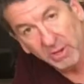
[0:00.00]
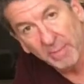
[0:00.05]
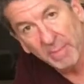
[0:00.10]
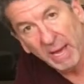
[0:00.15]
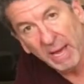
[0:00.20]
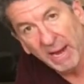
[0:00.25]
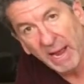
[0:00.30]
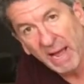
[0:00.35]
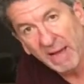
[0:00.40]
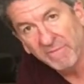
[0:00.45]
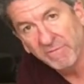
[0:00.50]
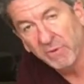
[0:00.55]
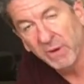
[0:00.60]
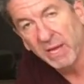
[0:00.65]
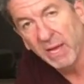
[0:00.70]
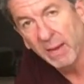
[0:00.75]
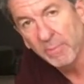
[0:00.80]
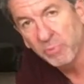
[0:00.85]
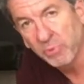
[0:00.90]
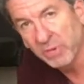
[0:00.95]
about halfway
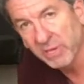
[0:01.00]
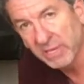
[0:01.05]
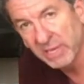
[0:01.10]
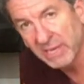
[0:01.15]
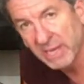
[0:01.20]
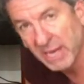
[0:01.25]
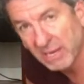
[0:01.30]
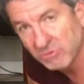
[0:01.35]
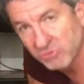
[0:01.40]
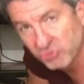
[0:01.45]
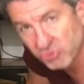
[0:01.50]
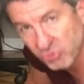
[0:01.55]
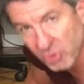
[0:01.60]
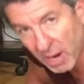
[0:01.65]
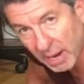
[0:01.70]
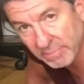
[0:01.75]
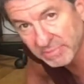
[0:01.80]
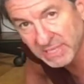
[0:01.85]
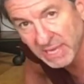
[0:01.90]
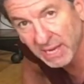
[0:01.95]
up, we're going to now
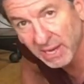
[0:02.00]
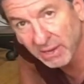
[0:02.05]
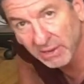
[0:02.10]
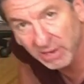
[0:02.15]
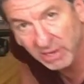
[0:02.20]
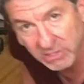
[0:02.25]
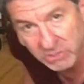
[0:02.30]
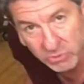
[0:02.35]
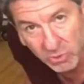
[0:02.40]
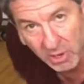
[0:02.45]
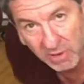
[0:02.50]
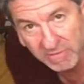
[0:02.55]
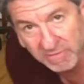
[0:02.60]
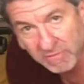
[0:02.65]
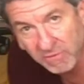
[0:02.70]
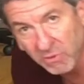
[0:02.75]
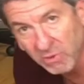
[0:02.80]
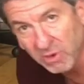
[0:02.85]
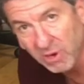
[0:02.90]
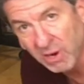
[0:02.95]
drop down onto our
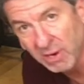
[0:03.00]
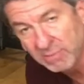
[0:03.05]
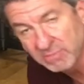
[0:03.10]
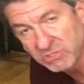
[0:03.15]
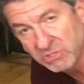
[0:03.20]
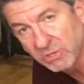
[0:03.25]
forearms.